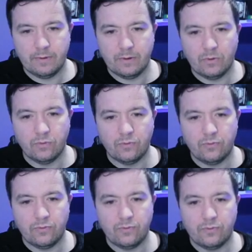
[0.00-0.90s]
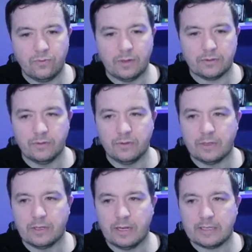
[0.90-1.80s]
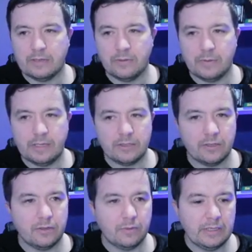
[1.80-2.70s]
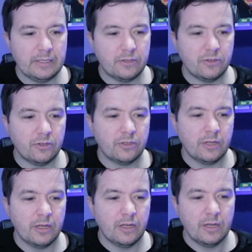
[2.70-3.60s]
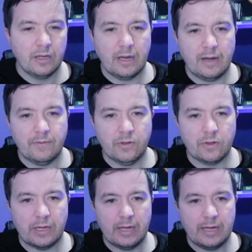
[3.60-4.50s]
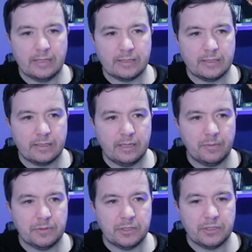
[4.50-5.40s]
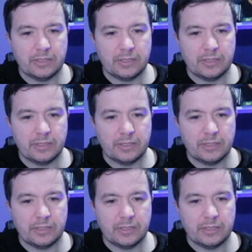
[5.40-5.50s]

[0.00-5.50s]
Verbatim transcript: Oof, that's unlucky. I'll tell you what we need to do. We need to just have a look at the opposition